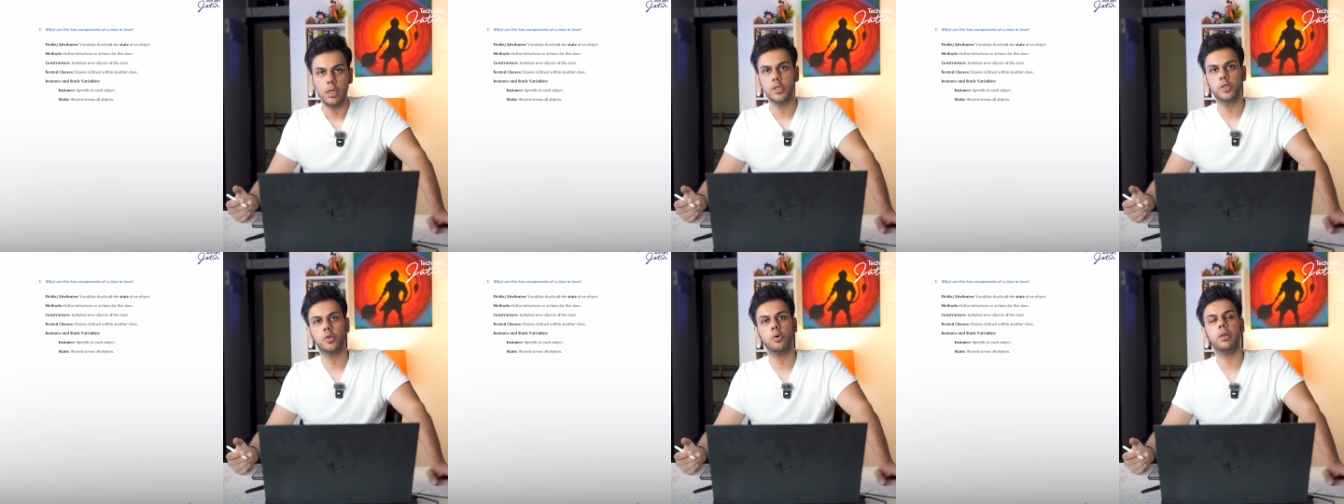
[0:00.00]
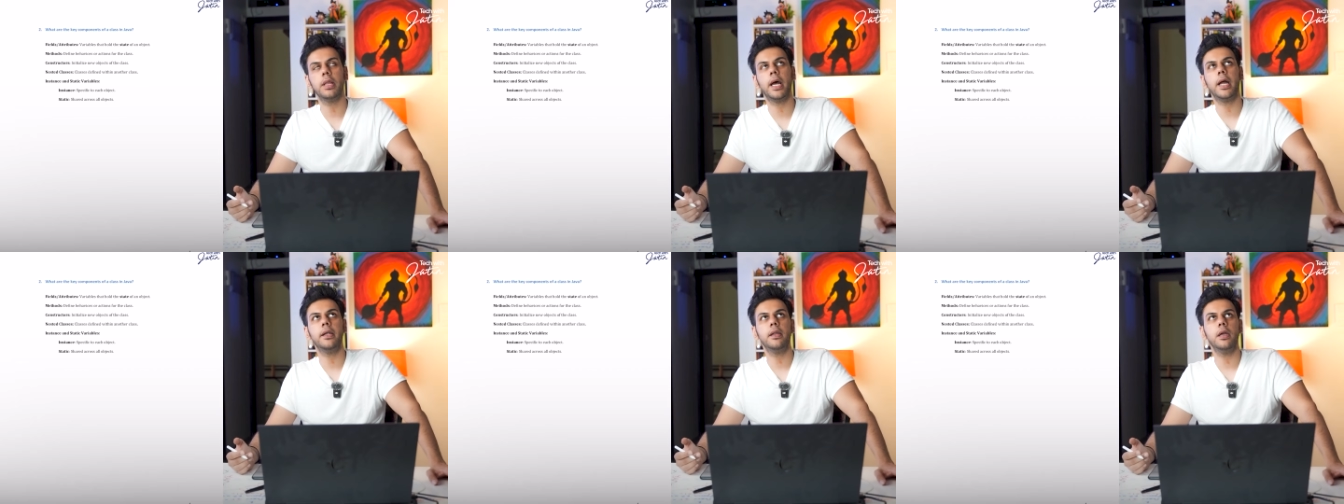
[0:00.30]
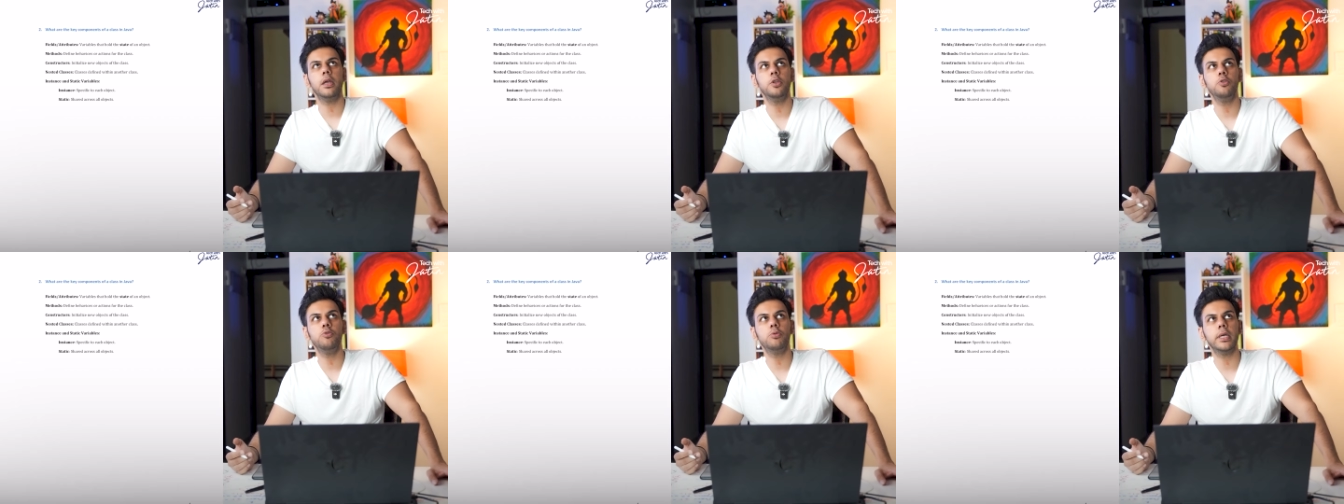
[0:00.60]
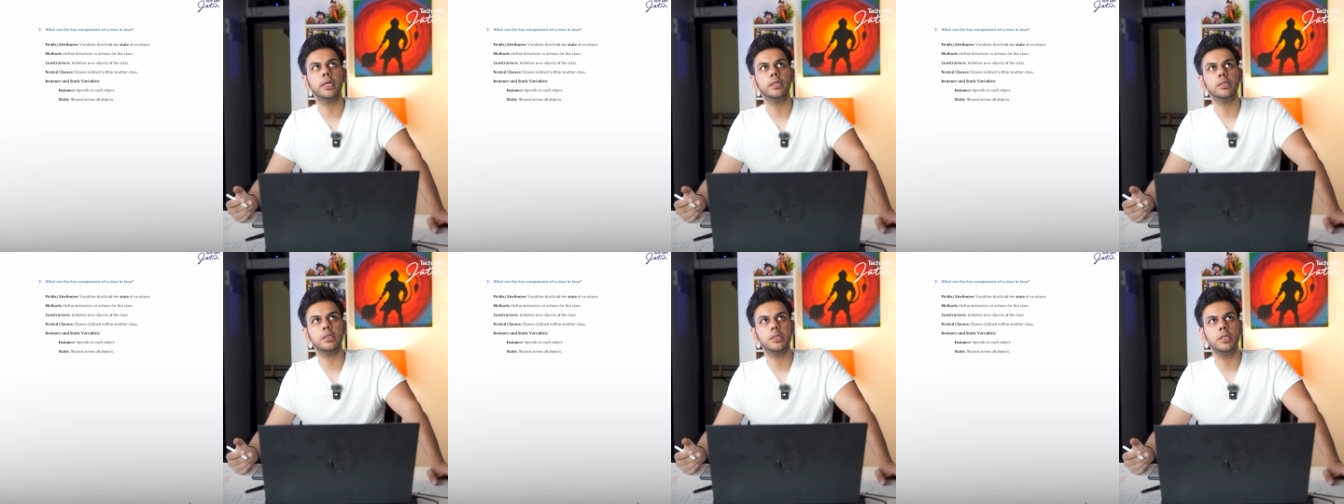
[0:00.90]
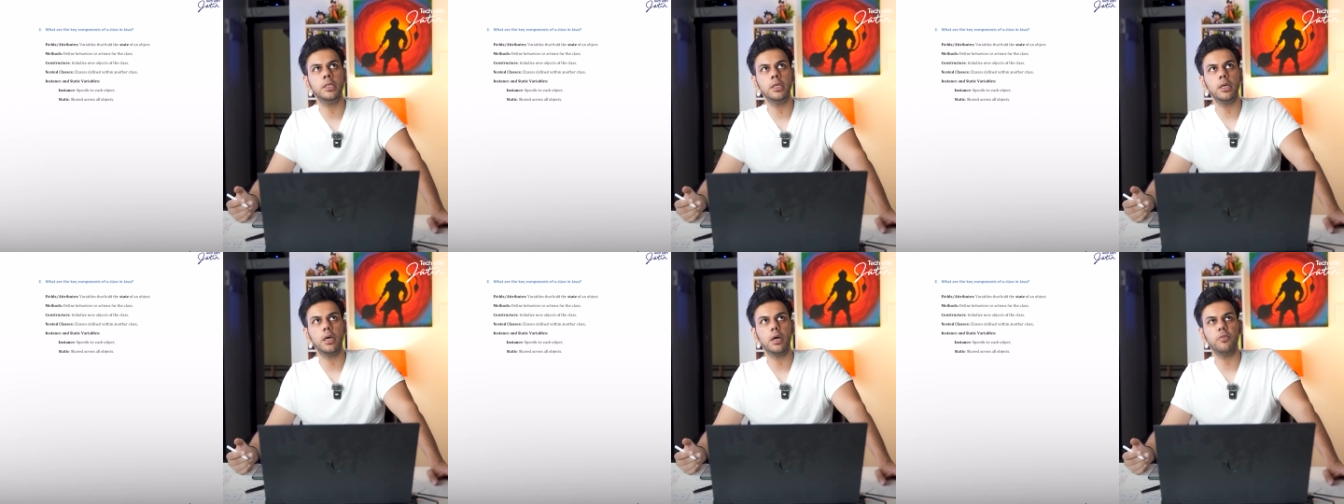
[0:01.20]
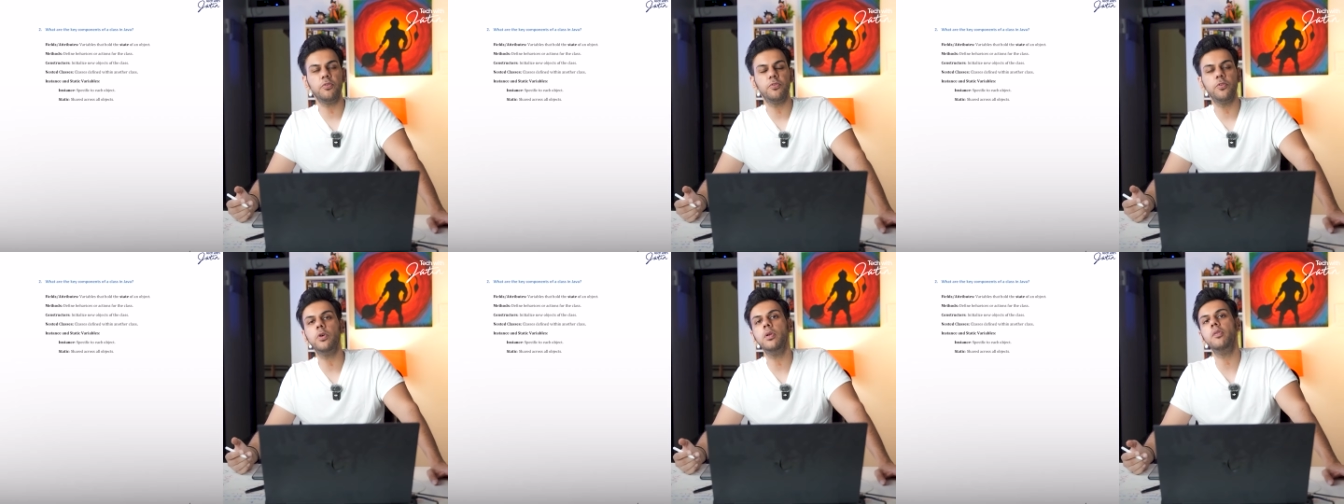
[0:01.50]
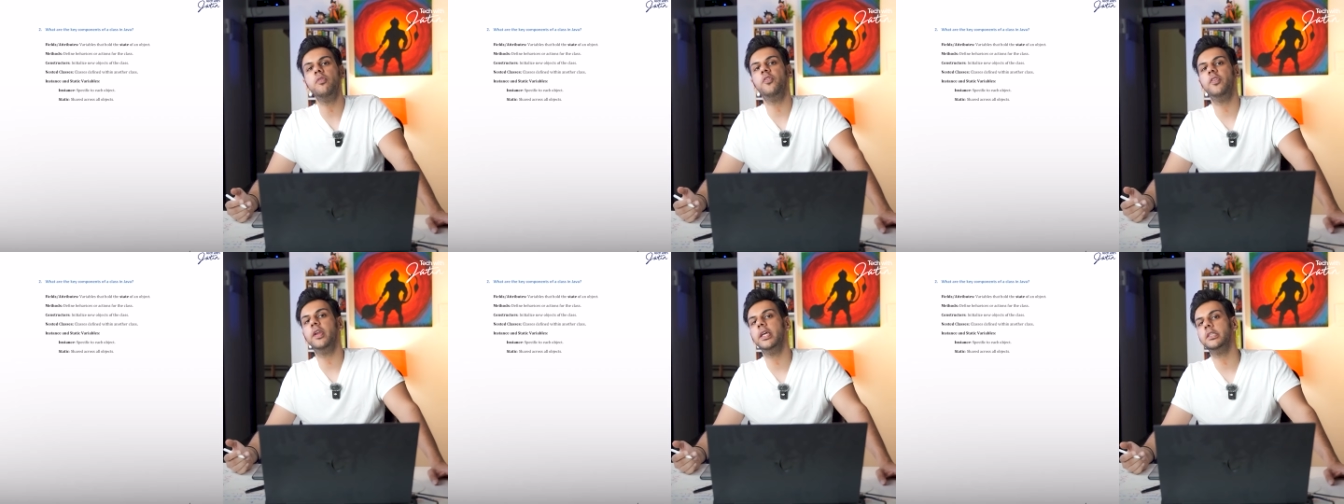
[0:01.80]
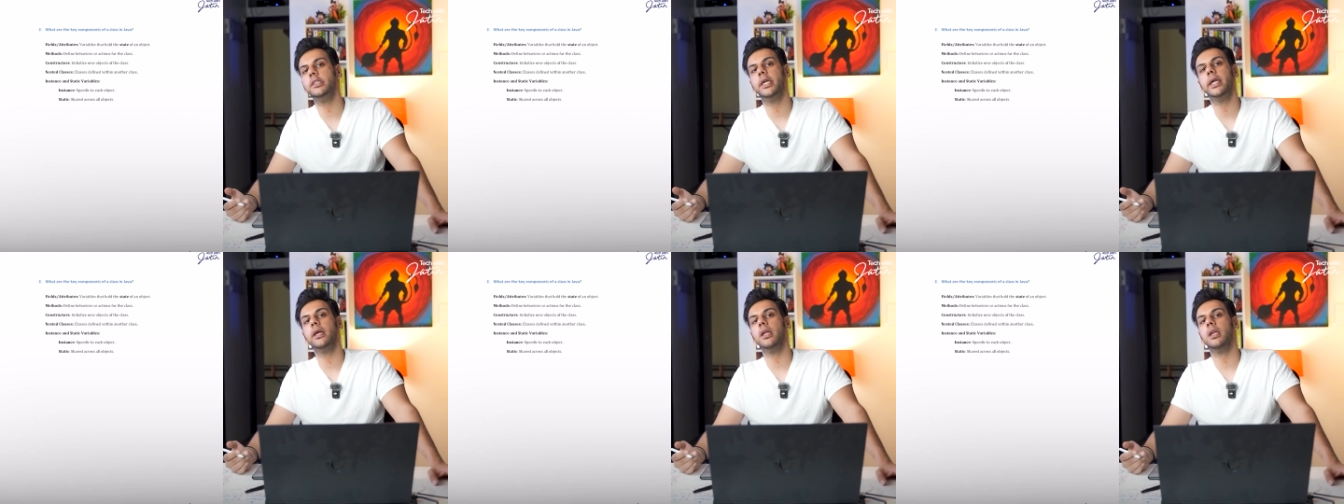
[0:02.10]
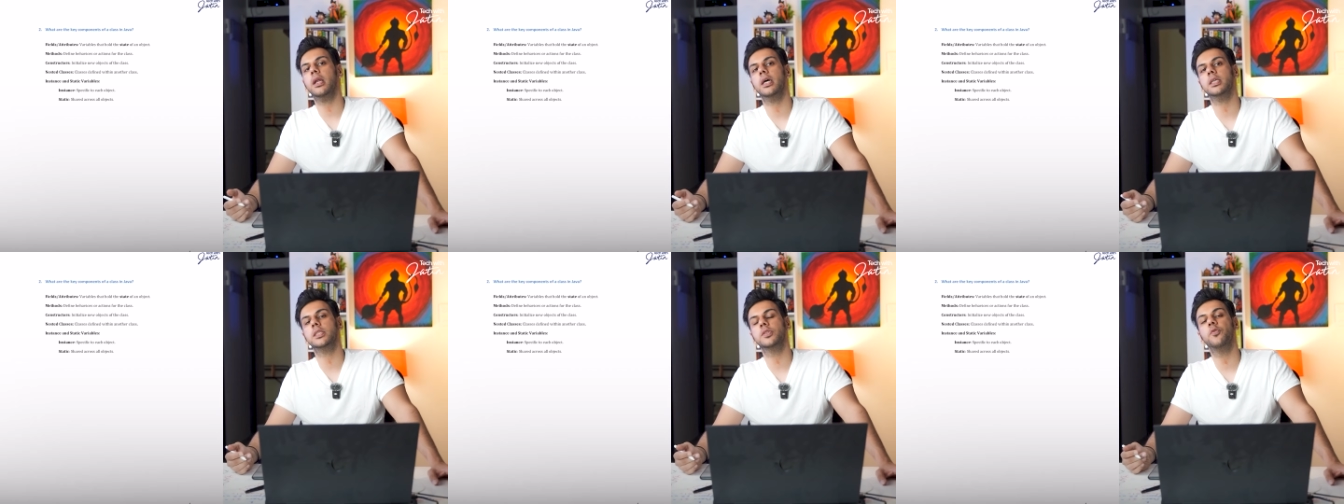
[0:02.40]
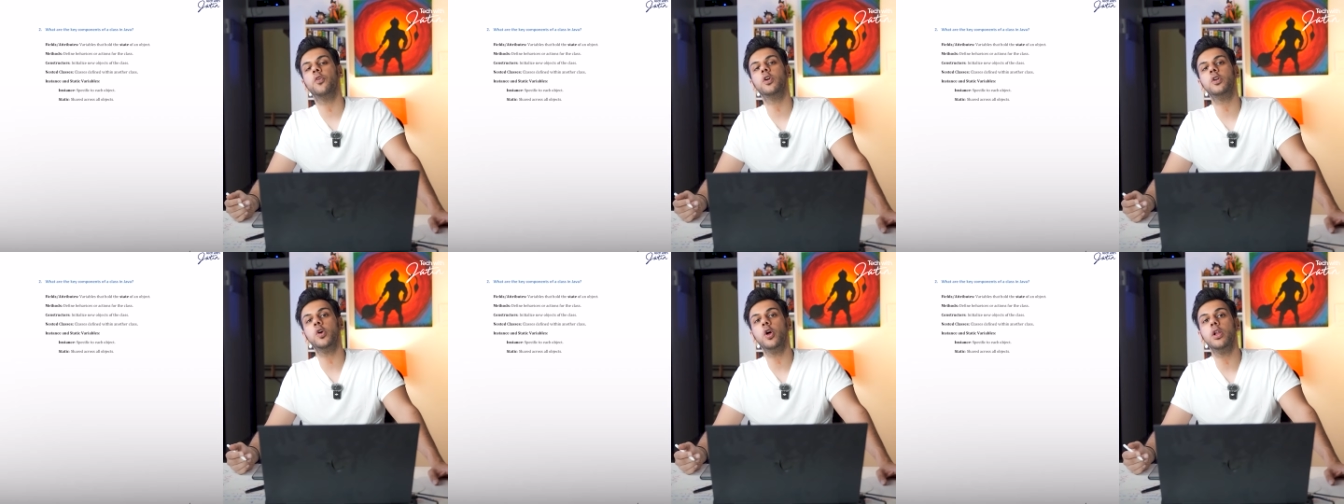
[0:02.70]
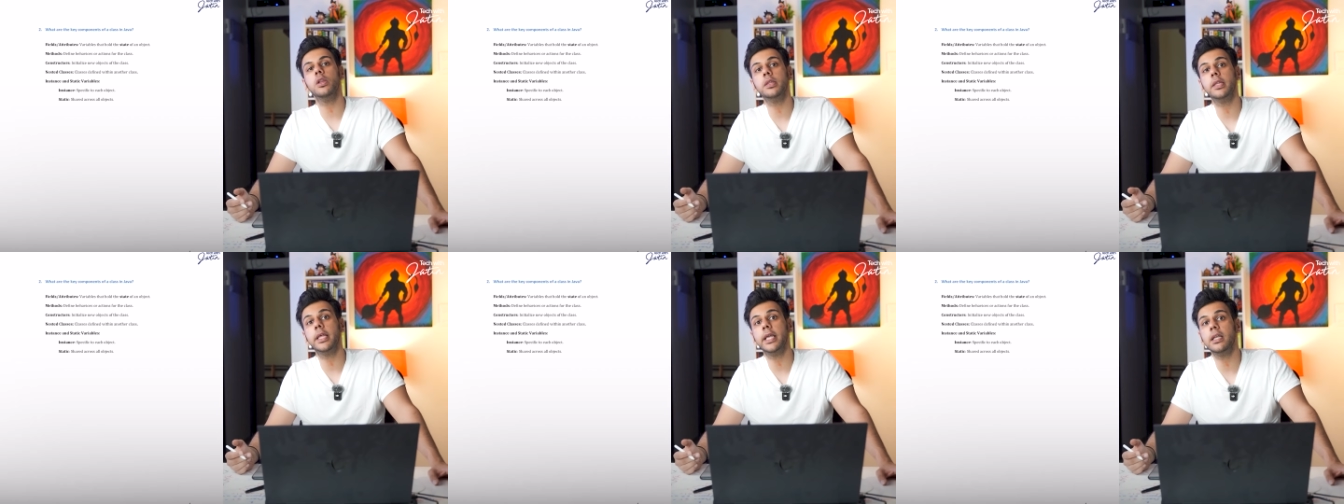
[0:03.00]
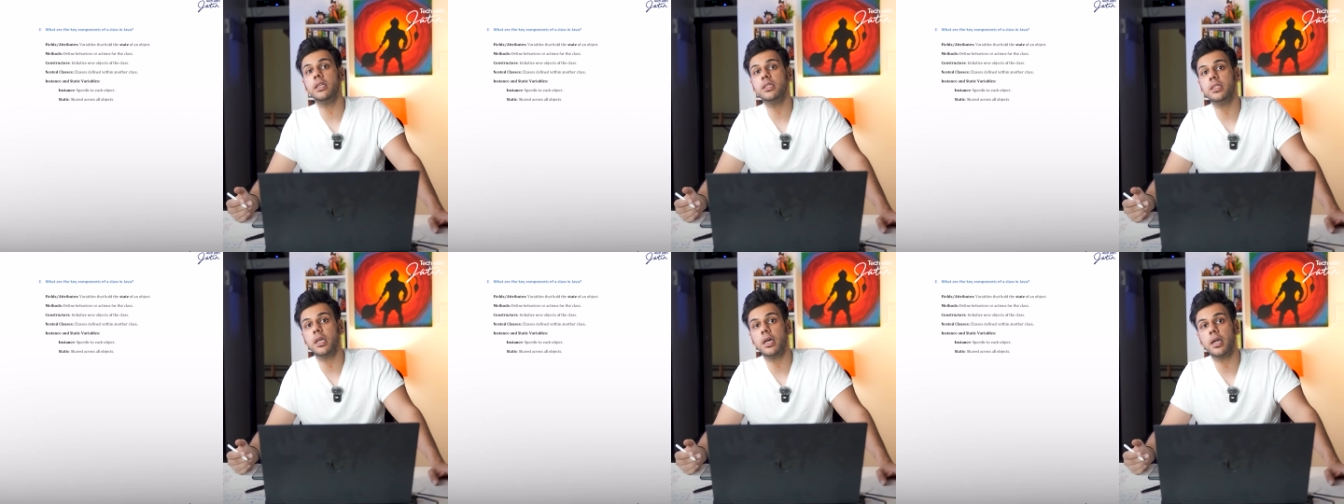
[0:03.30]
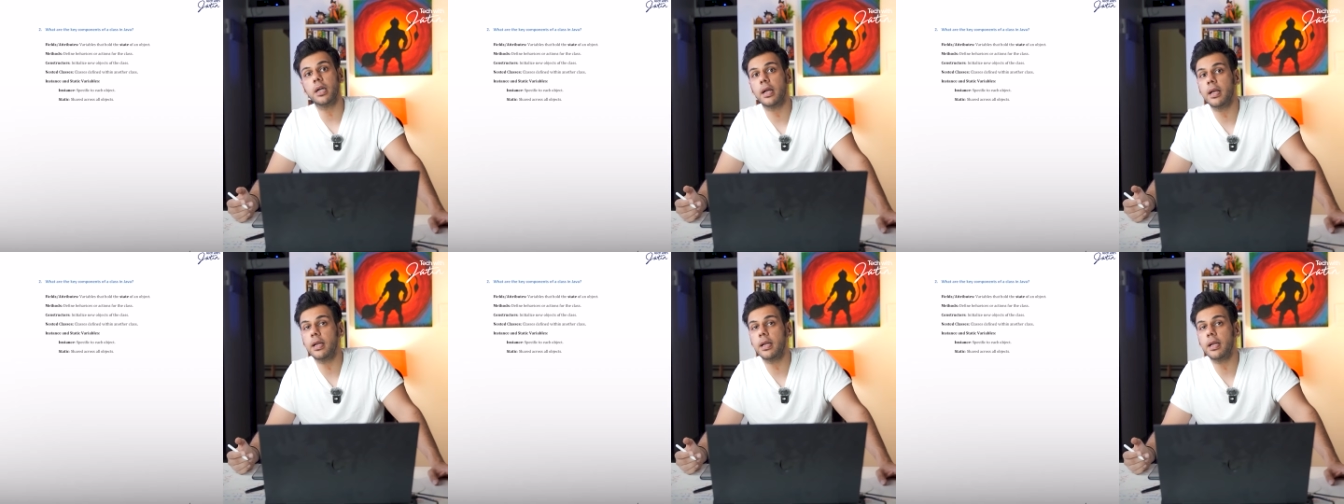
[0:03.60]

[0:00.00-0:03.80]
so that you can see a full-fledged class. What all things